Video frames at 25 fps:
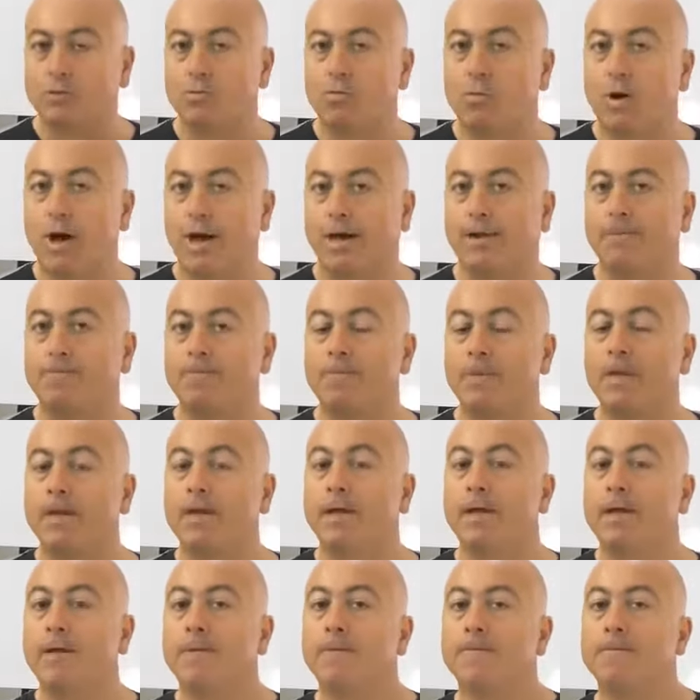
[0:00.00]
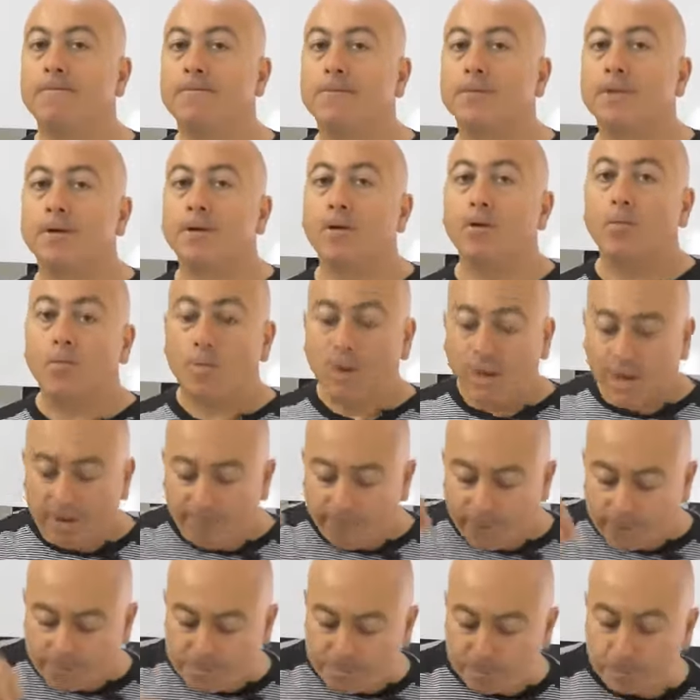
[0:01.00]
it's wet,
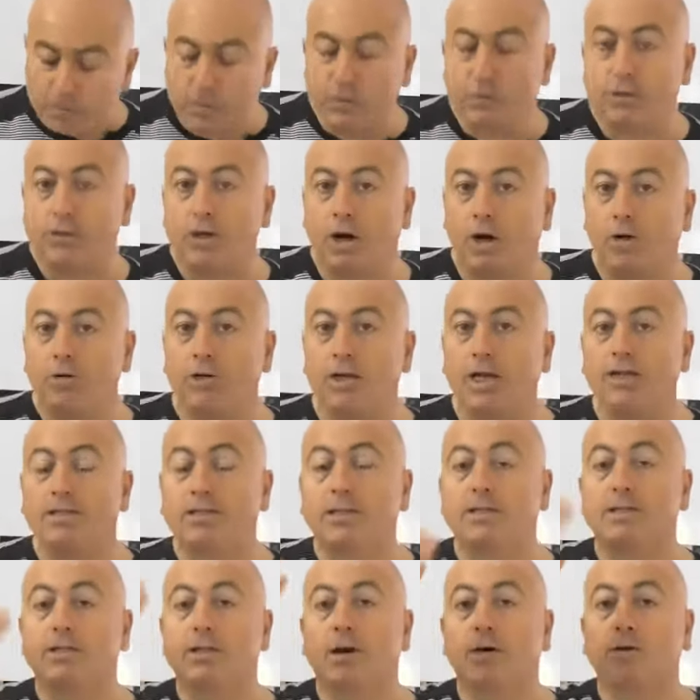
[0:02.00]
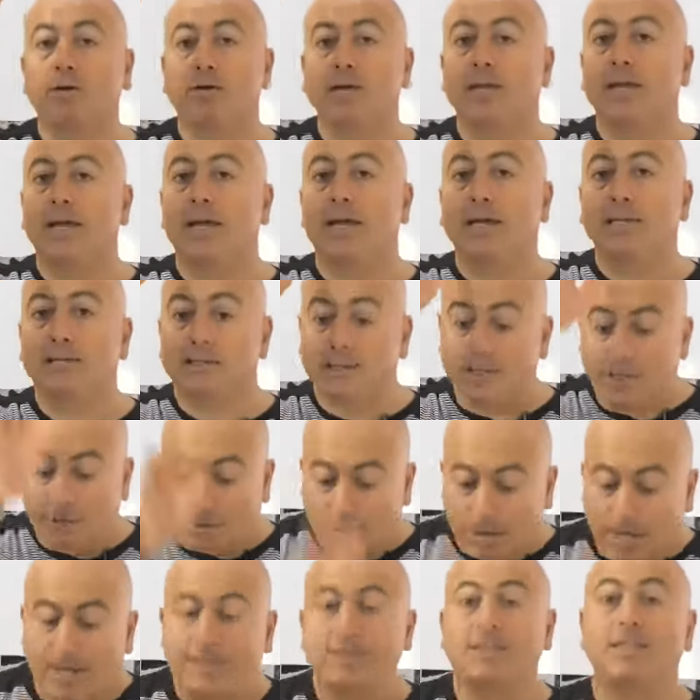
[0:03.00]
whenever you put the salt, as the salt lands,
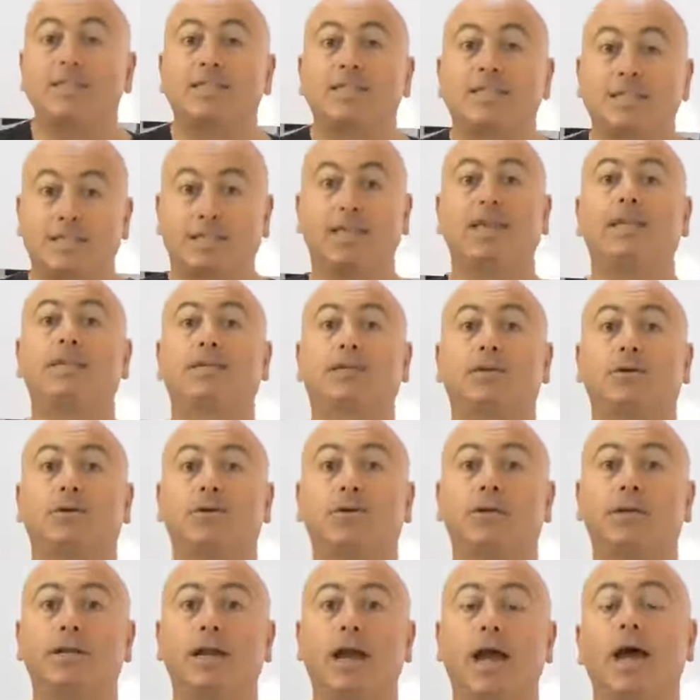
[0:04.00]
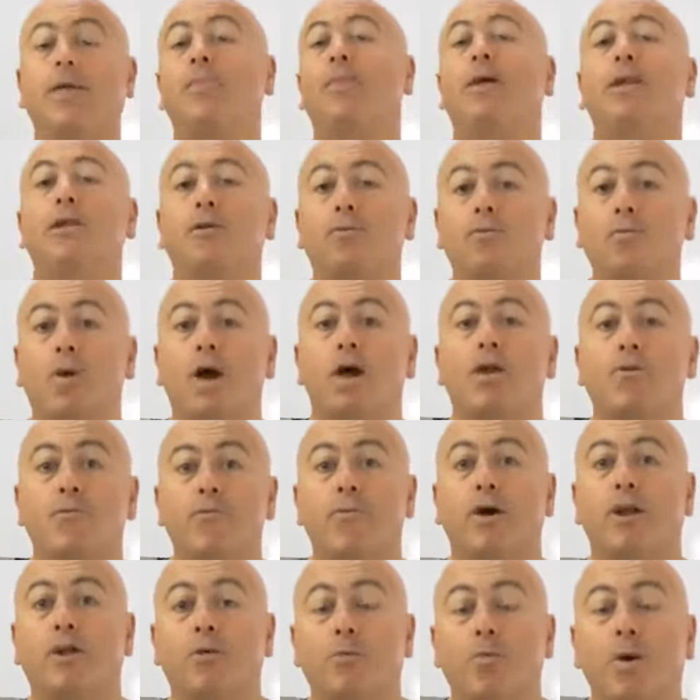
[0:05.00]
it'll actually stick to it, and then it
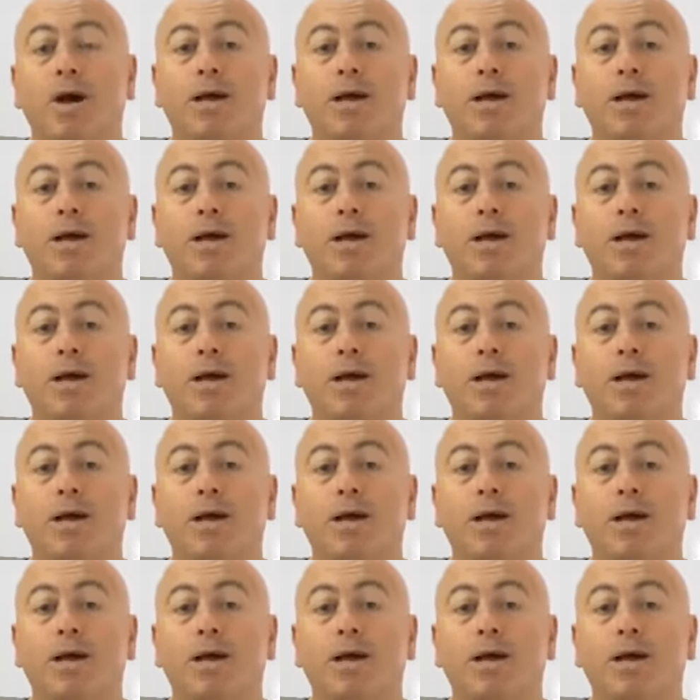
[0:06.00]
won't run